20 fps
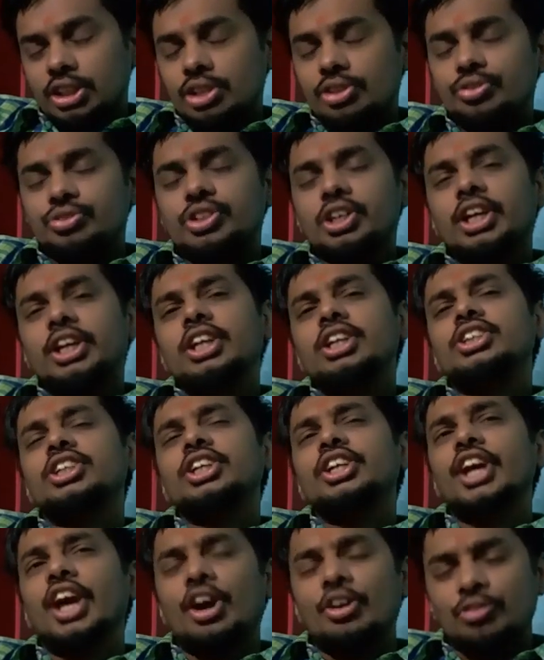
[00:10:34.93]
If there is
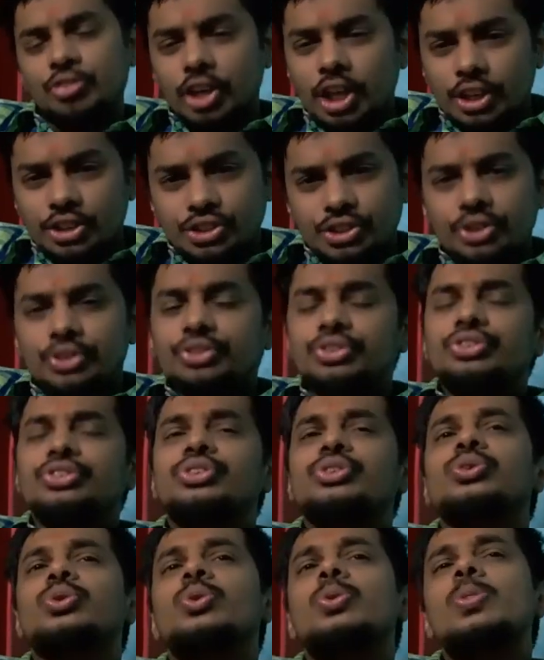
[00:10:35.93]
any
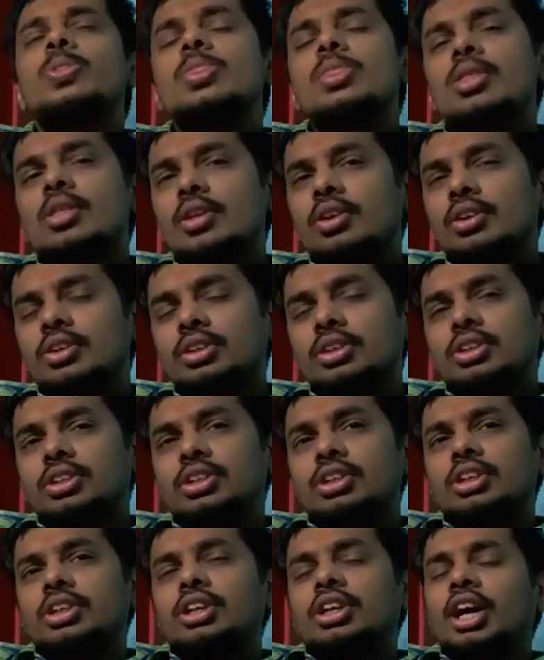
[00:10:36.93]
afflictions
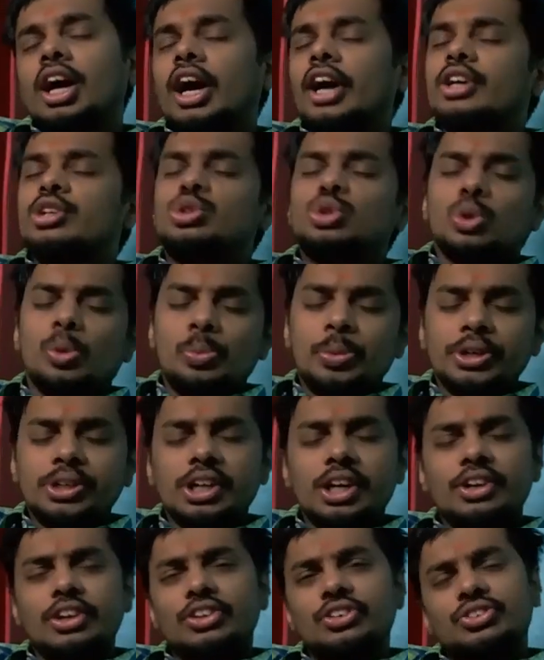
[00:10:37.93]
and
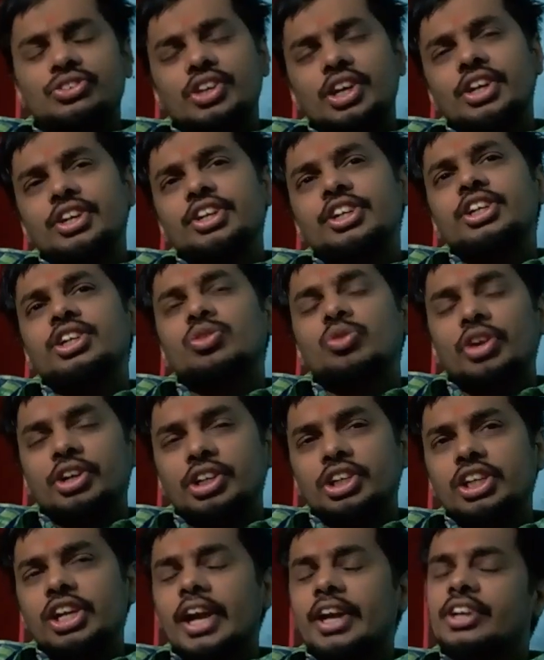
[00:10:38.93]
Jupiter is there in
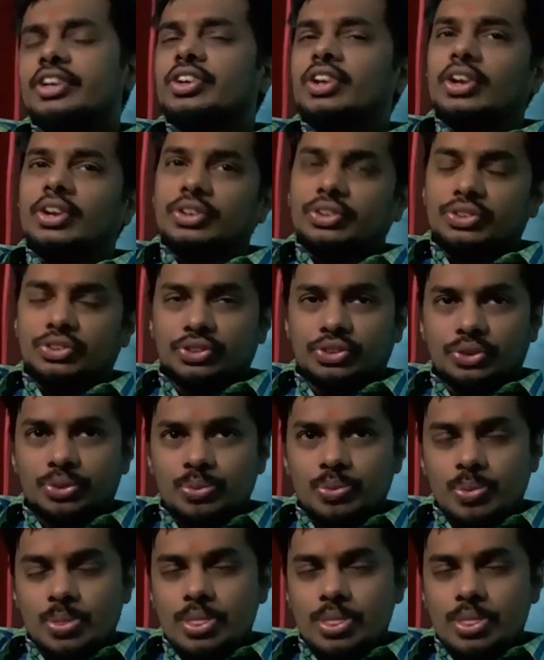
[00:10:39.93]
28 days,